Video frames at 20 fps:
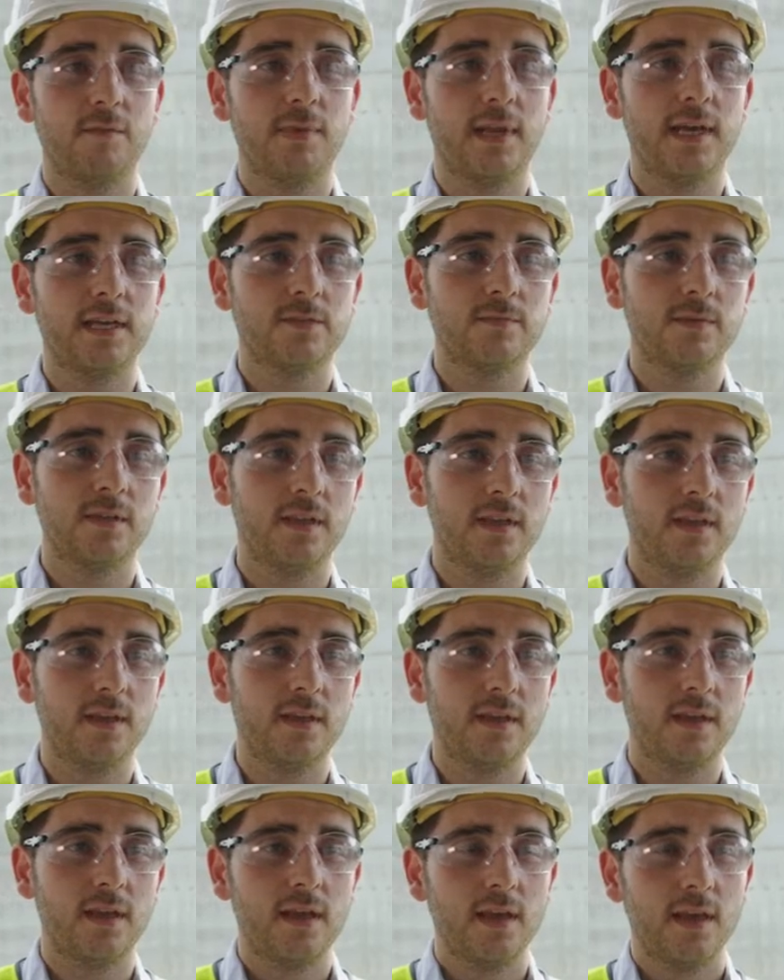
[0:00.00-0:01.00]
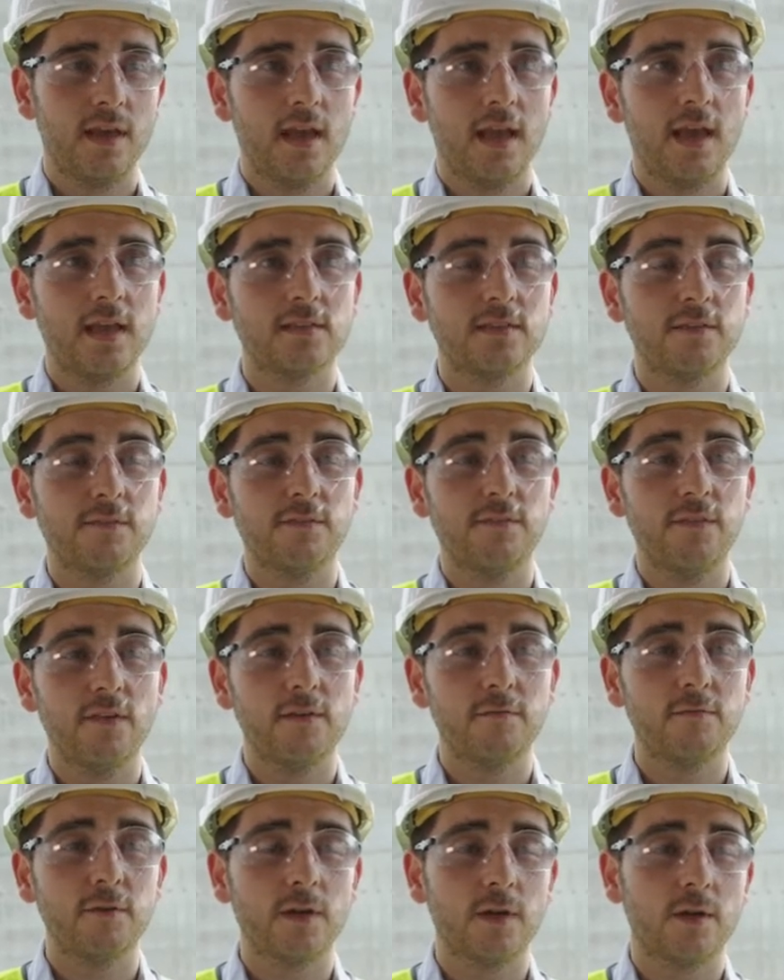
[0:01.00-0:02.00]
a placement year, as it
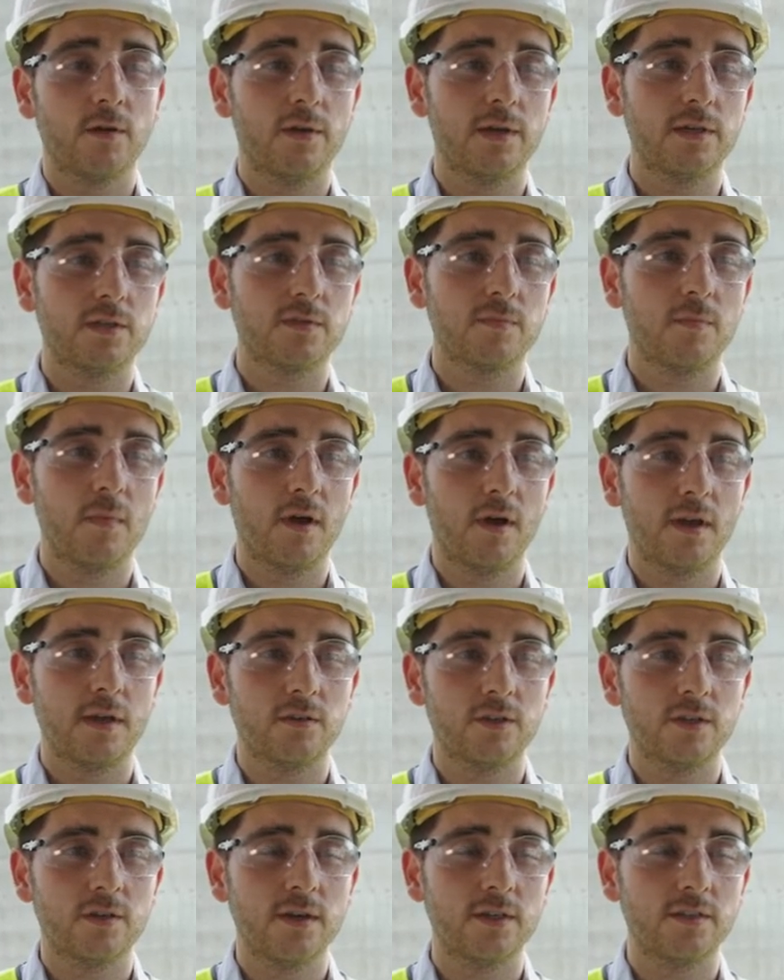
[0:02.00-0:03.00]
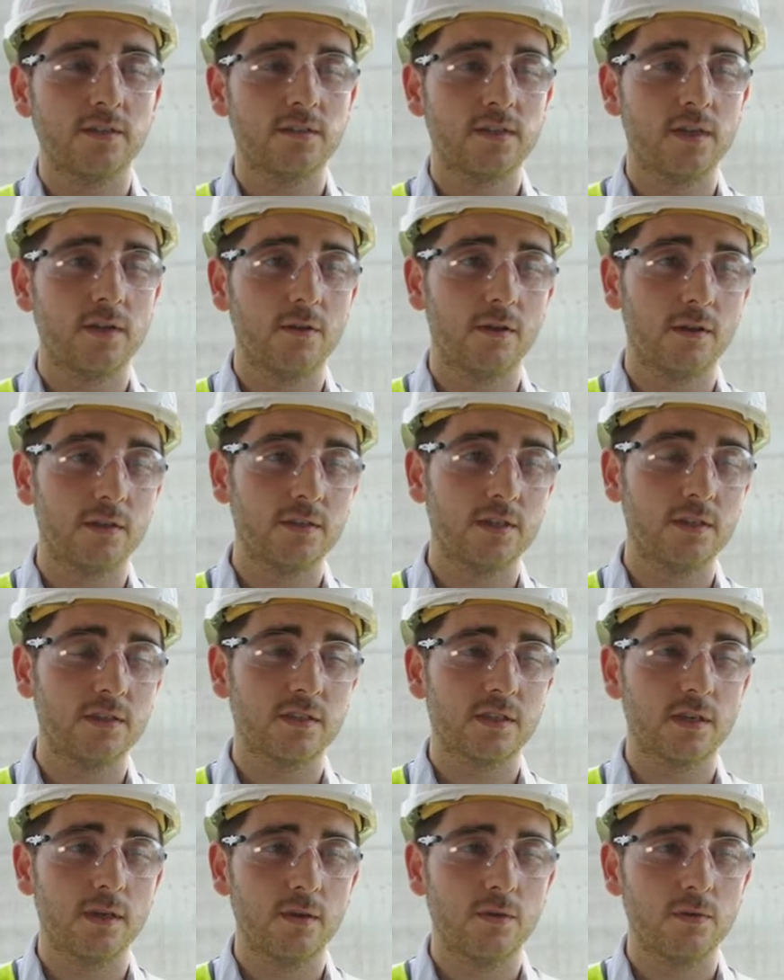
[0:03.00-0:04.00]
further increased my construction technology
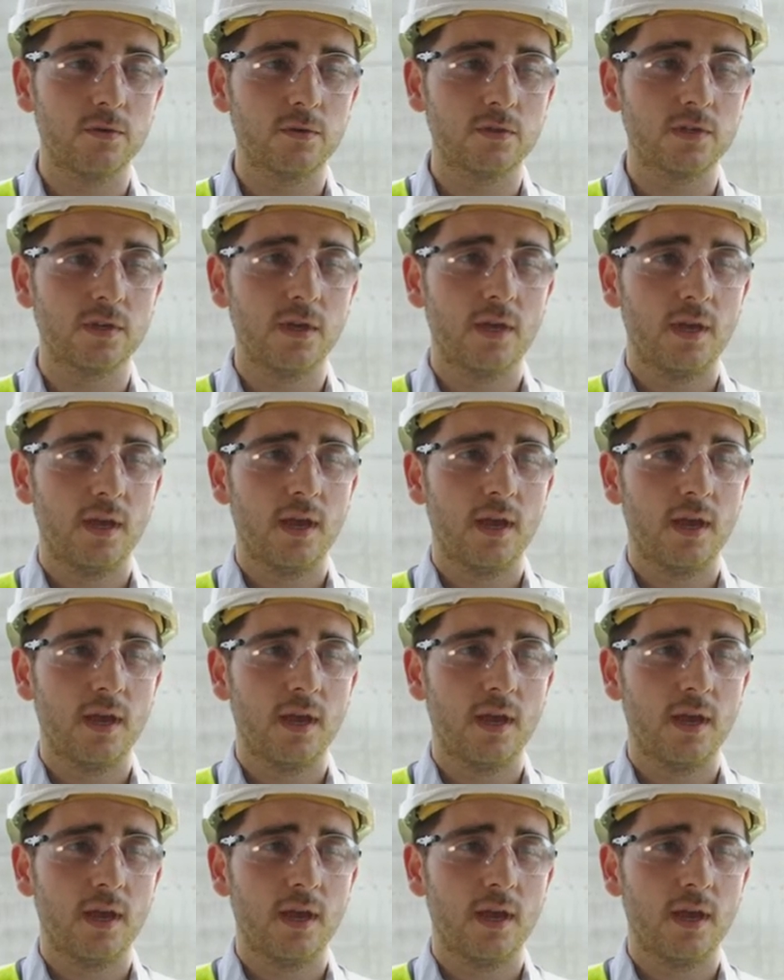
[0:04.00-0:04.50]
skills,